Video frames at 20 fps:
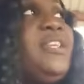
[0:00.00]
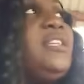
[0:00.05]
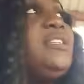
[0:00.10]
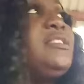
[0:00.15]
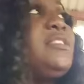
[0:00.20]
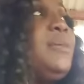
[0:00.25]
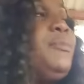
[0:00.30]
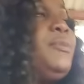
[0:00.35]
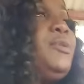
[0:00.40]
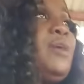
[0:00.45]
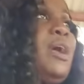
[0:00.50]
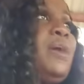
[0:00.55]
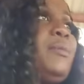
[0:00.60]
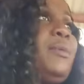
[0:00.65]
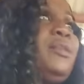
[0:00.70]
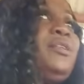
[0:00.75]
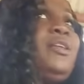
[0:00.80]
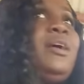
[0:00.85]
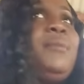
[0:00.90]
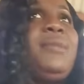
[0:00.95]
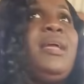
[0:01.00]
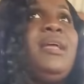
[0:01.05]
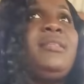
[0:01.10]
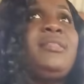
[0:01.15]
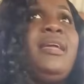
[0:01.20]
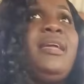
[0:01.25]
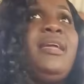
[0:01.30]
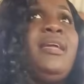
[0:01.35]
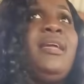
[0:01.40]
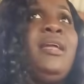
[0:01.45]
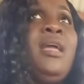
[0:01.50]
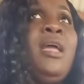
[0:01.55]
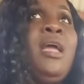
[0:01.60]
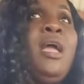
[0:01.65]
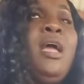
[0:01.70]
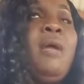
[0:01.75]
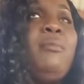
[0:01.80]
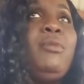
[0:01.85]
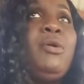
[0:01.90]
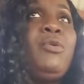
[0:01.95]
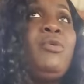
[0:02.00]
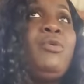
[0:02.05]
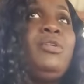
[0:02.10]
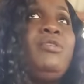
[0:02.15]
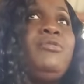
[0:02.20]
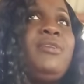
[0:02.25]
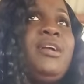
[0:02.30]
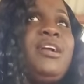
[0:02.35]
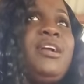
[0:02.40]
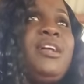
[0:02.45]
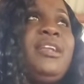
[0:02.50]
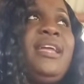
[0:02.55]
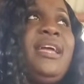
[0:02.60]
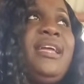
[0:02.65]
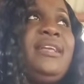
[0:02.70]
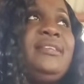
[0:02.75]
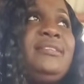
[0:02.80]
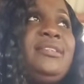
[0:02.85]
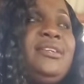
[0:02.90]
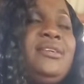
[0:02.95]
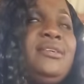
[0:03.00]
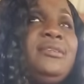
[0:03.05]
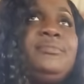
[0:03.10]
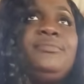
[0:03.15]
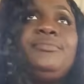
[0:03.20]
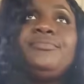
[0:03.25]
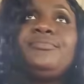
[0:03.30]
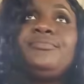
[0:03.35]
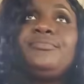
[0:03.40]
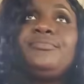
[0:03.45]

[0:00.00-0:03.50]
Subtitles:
See, I said, I couldn't recognize you.